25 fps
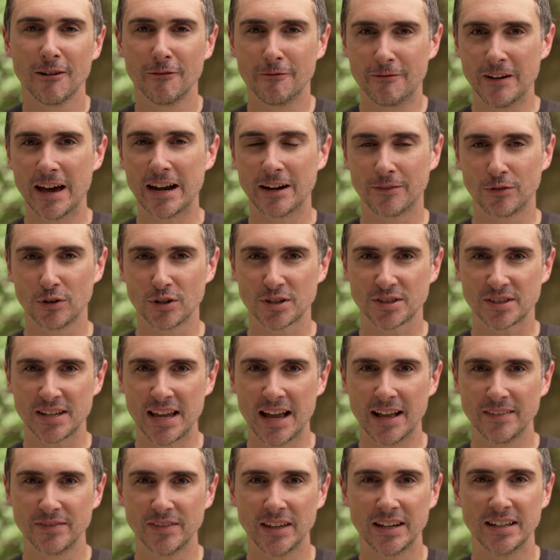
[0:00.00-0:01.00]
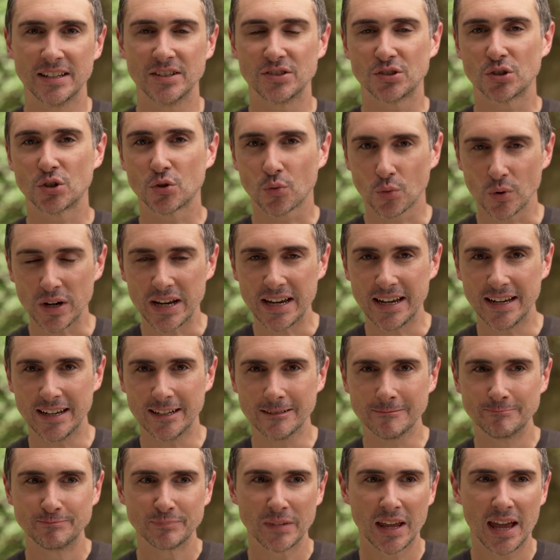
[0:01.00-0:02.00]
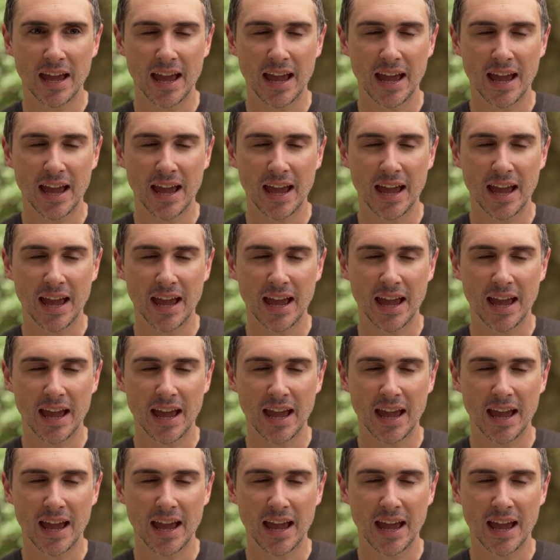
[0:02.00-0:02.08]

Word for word: vetiver scent that is green